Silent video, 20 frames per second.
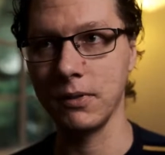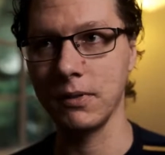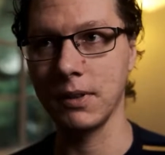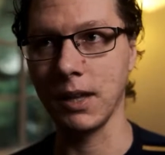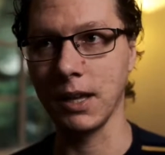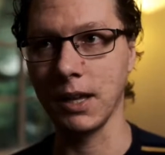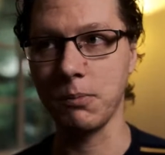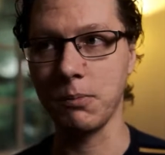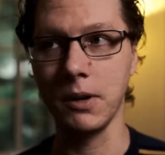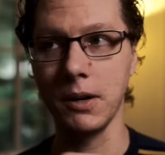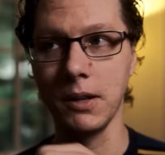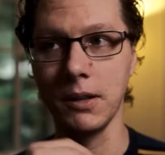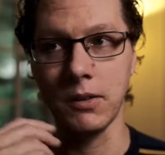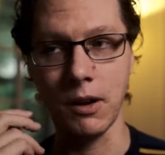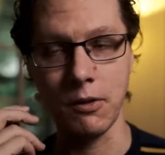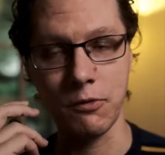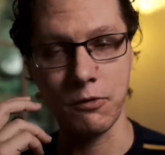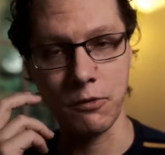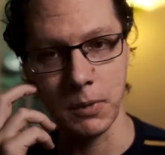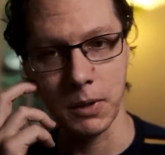That's pretty
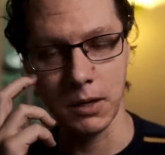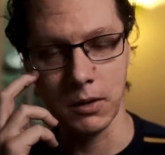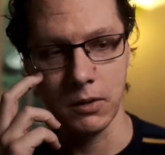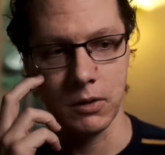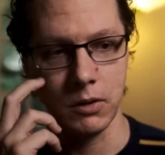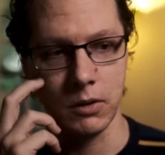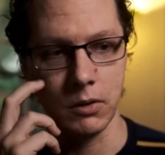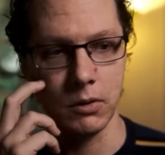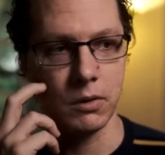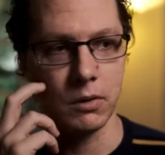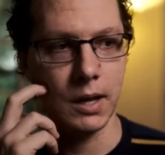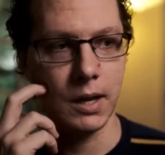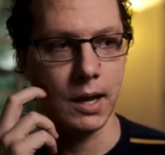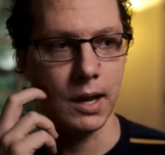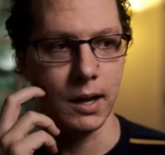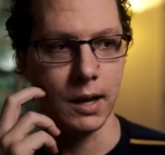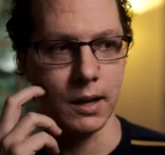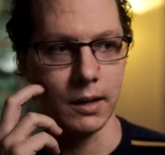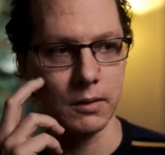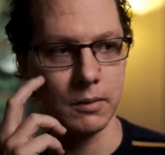tough for me to do.
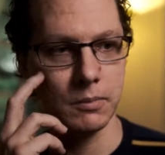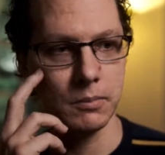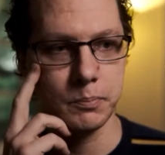And